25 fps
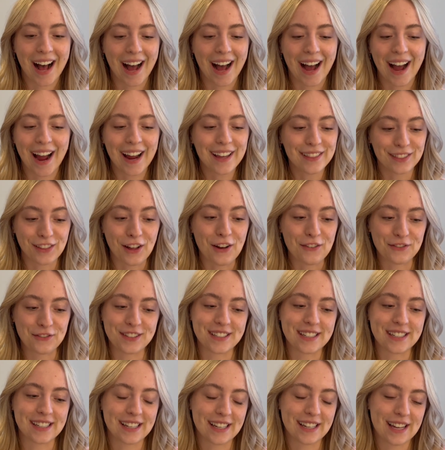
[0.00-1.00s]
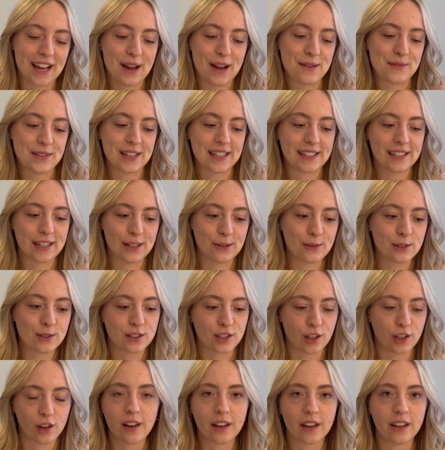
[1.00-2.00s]
I loved it. I mean, it was
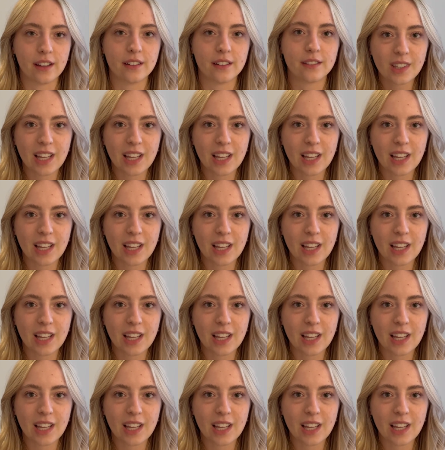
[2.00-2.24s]
good.